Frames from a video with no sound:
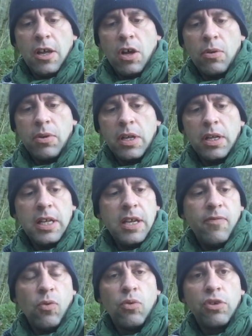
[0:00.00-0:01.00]
I'm going to
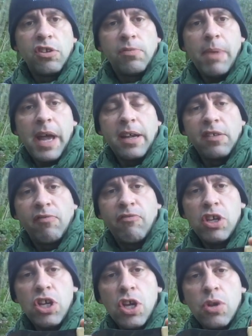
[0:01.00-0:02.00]
leave all the specs
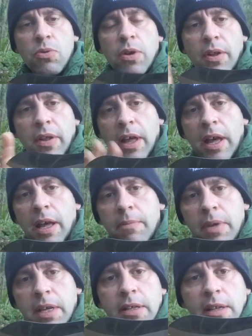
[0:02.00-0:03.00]
for you
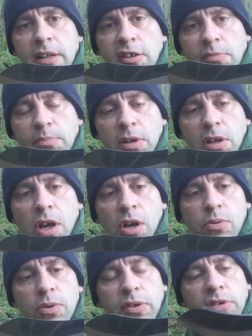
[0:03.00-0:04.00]
in the list
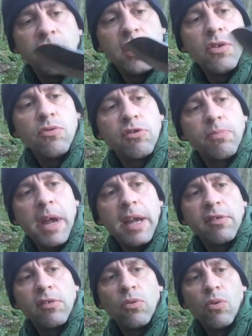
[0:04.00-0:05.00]
below, the steel
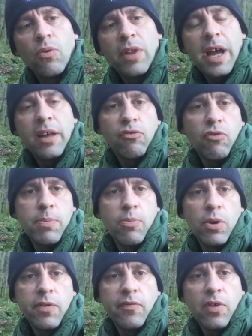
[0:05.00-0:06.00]
specs and all that.
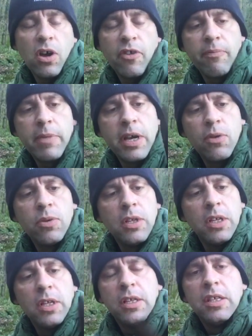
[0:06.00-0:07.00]
3.5mm
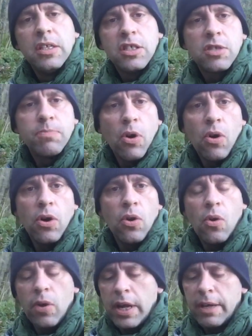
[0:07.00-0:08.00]
spine
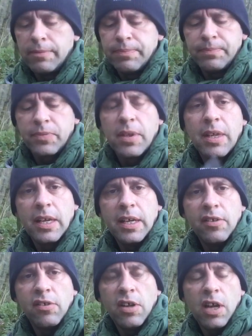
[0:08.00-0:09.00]
on it.
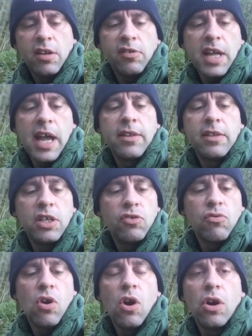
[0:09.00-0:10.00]
It's a Scandi
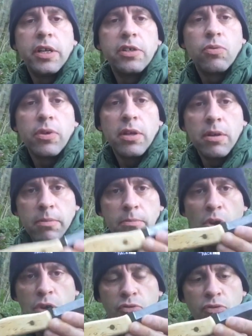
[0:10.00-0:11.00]
grind with a
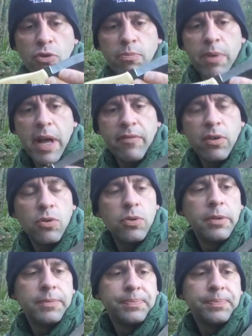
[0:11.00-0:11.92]
micro bevel.